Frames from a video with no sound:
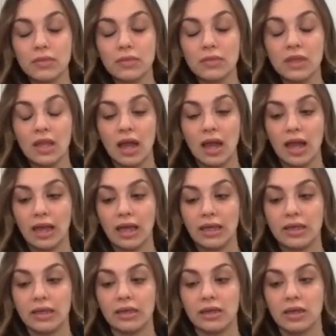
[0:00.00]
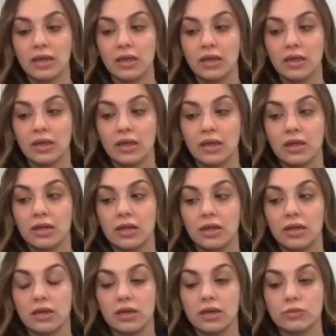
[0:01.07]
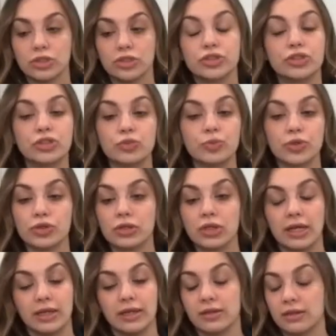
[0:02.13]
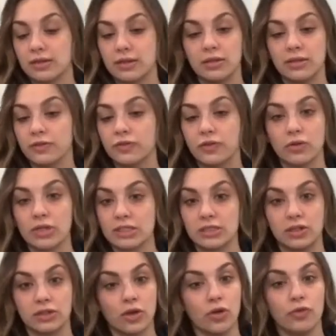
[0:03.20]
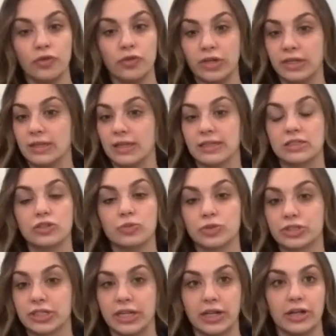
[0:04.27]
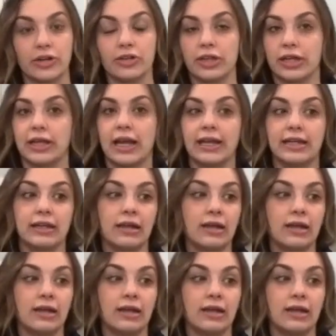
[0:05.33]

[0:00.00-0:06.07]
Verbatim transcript: I was super like focused on COVID, like super scared. Like I